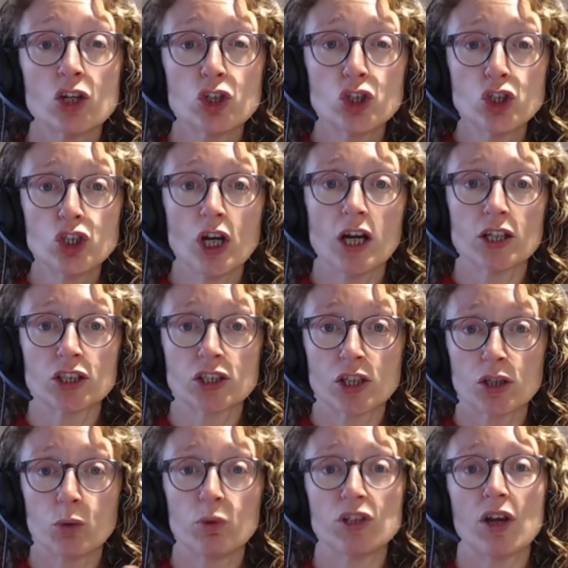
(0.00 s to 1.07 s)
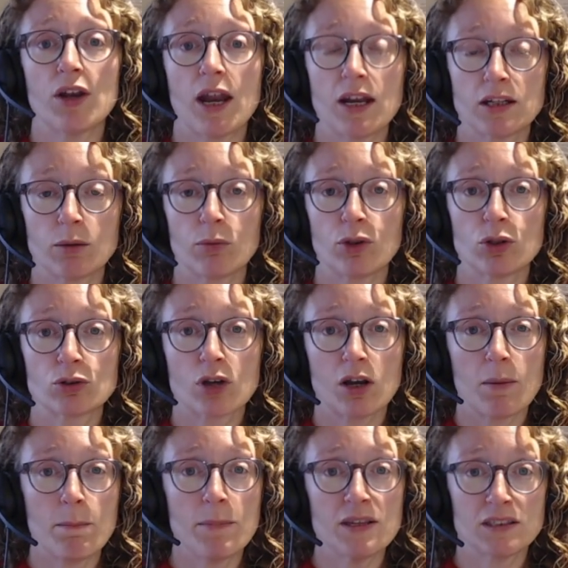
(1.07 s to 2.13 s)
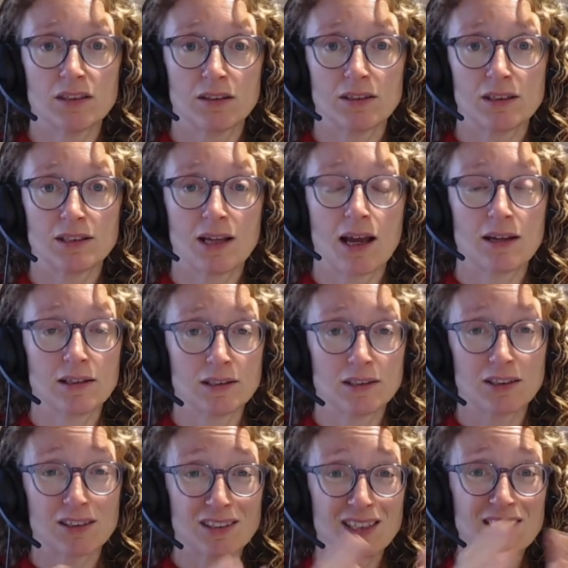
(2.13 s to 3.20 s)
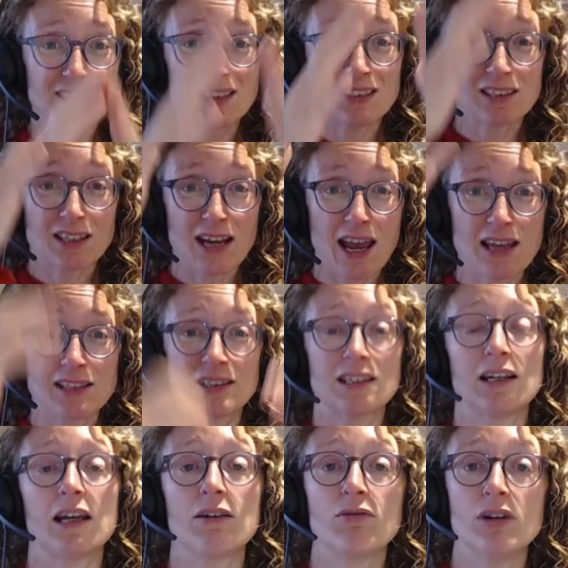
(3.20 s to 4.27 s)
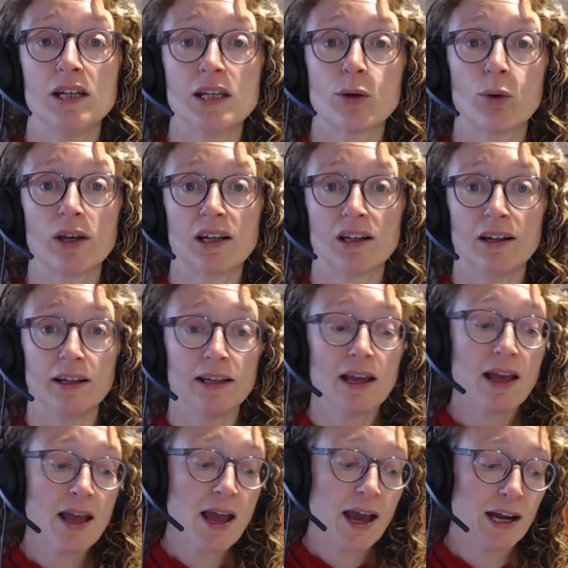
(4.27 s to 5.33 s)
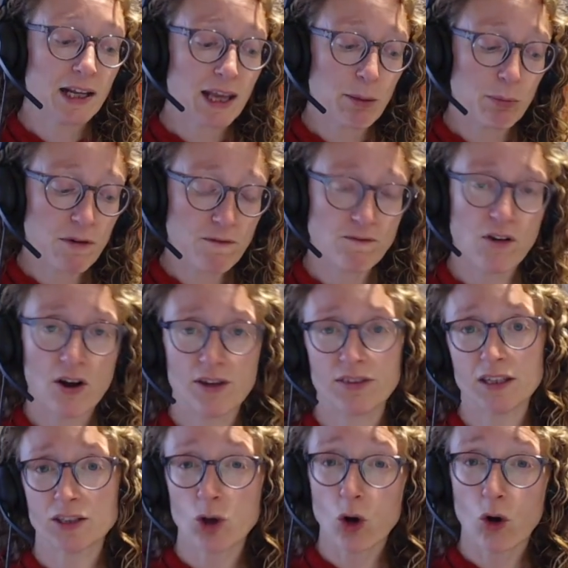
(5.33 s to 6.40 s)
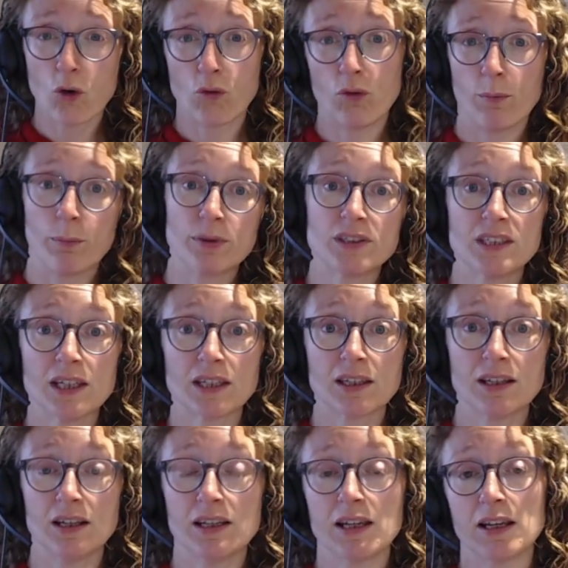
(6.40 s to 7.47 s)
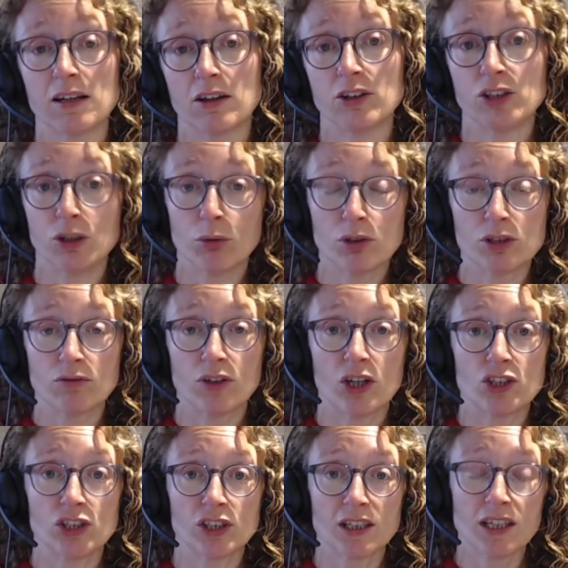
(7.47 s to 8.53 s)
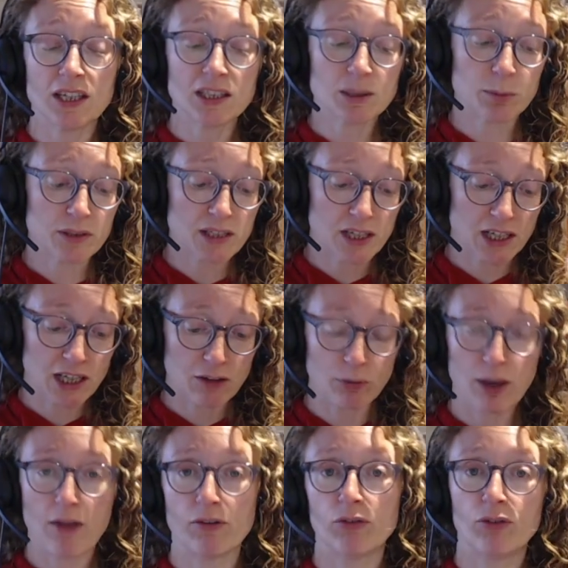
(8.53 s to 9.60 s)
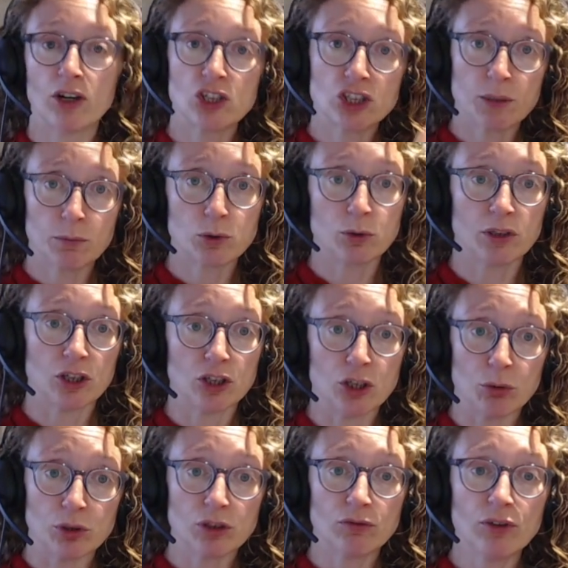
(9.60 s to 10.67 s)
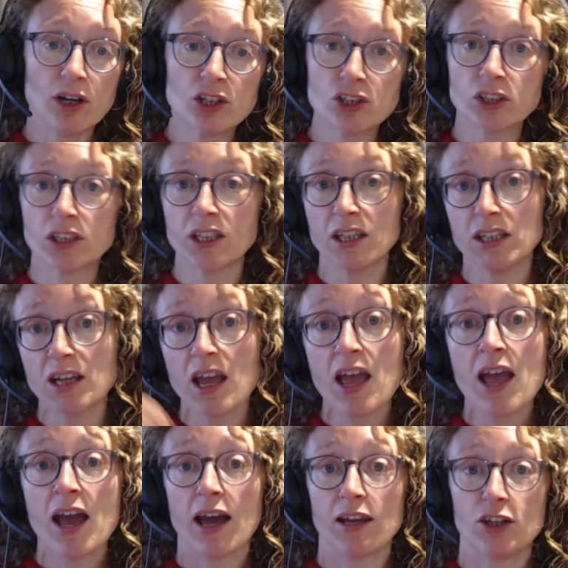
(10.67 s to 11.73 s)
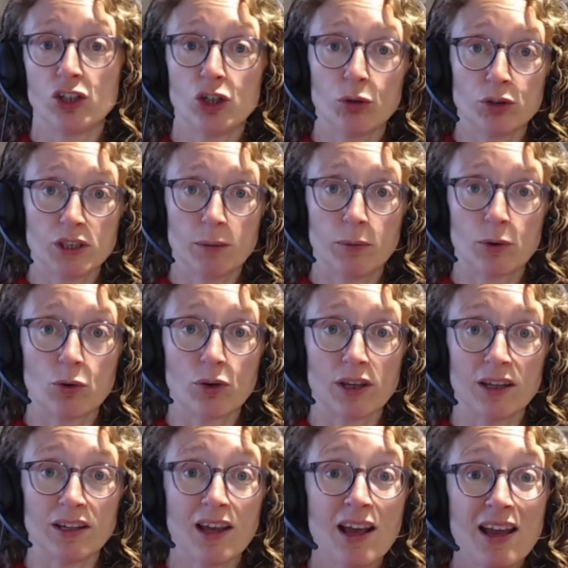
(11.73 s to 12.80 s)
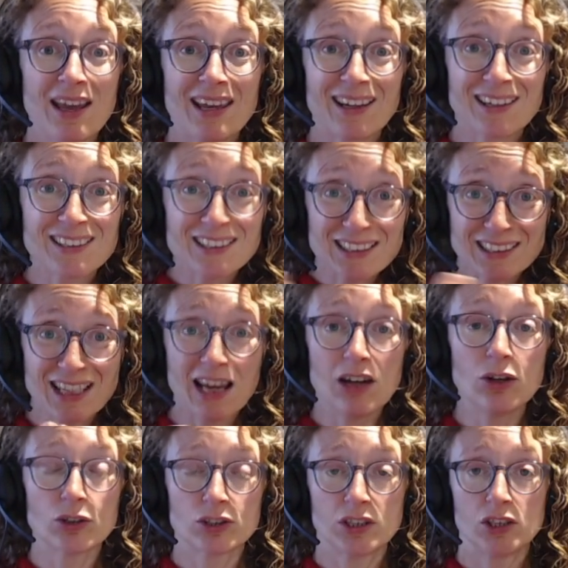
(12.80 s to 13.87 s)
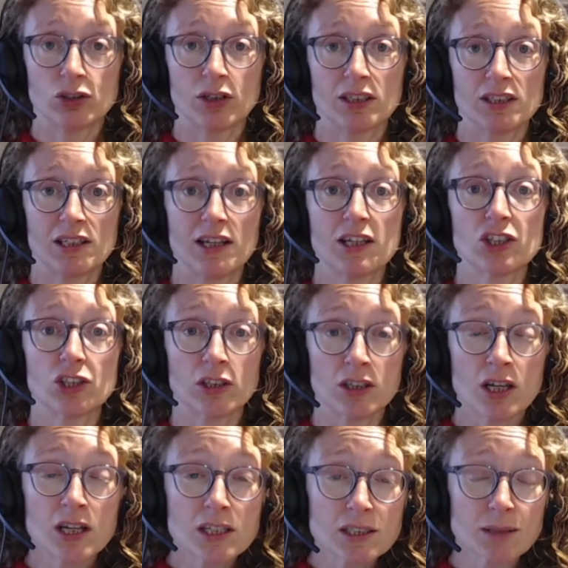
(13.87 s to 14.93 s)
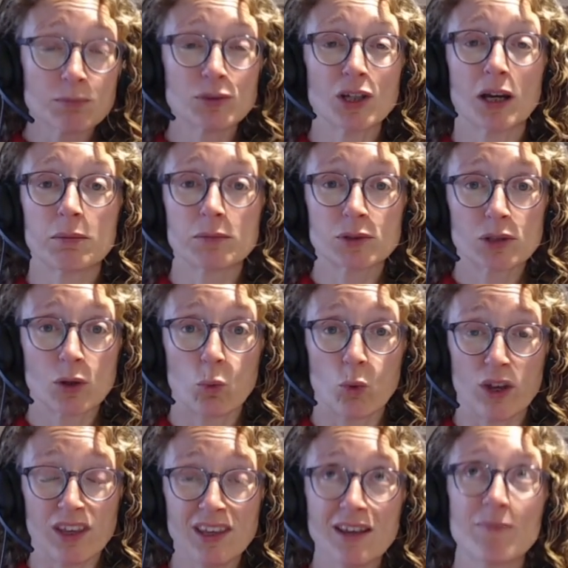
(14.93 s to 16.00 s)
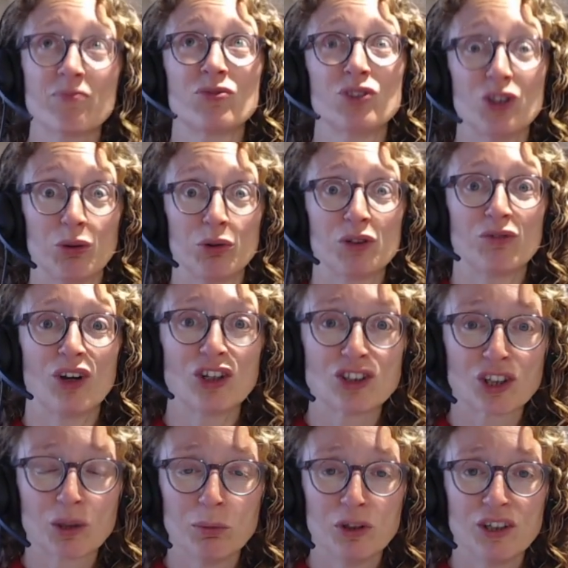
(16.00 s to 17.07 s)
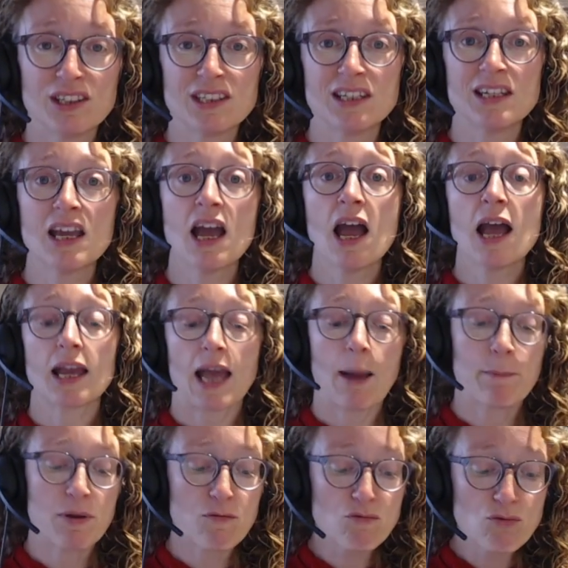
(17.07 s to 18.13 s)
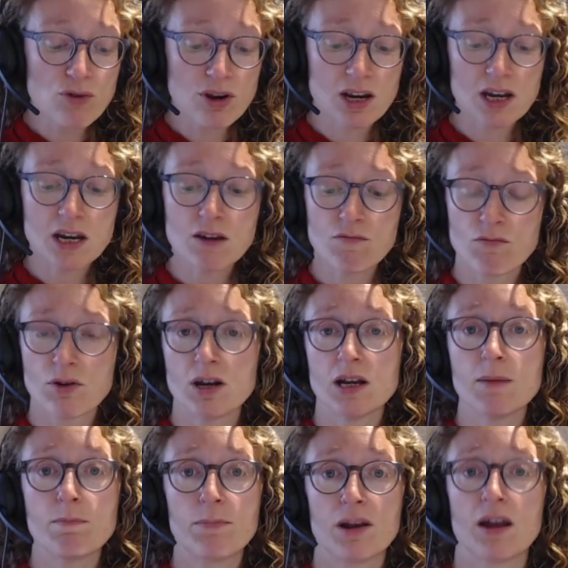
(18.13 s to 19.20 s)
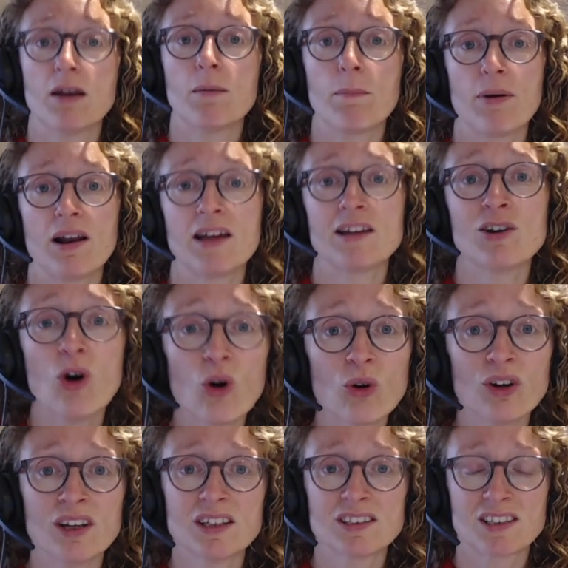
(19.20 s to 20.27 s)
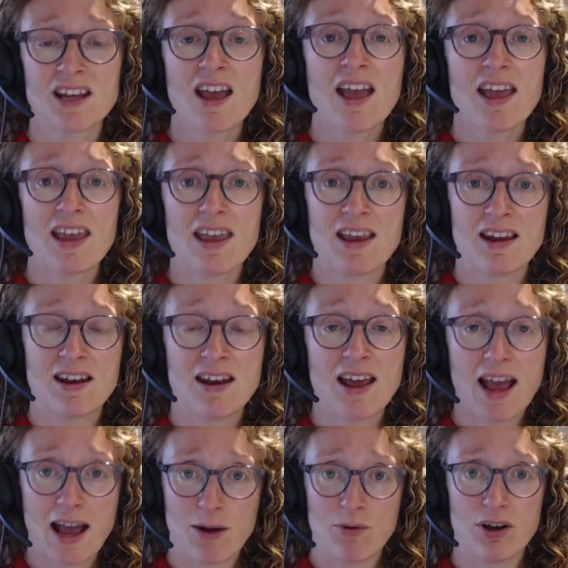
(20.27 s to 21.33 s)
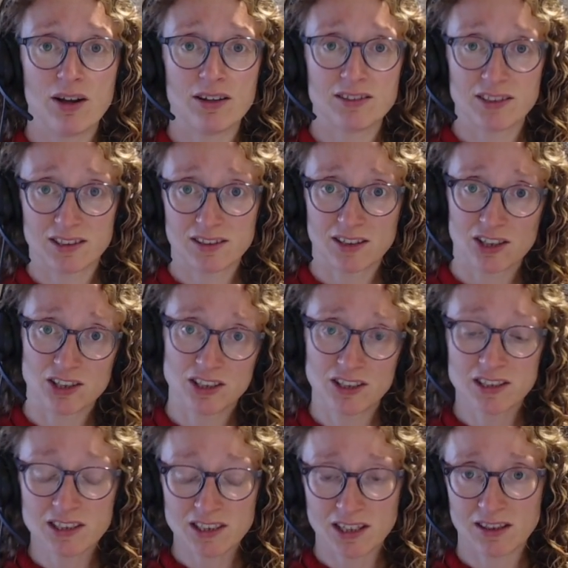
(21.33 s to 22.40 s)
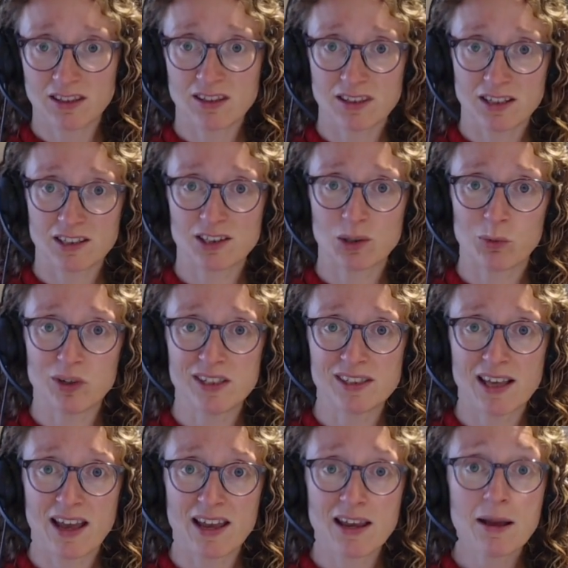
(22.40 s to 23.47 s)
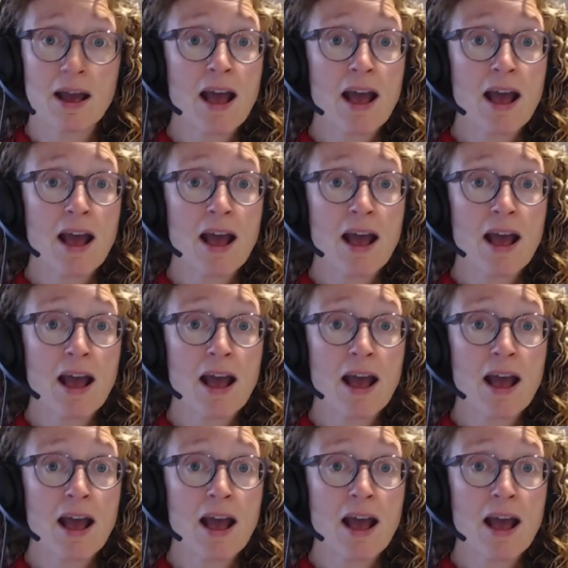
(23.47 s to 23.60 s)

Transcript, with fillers: Just so that we don't end up with those kind of misunderstandings, because these things can escalate really quickly. And again, we find this often, particularly in our neurodivergent kids, particularly if we have a friendship between a neurodivergent kid and a neurotypical kid. It can just get lost in translation. Sometimes we, neurodivergent community can be really, really blunt, plain, honest in our discussions, in the things that we say.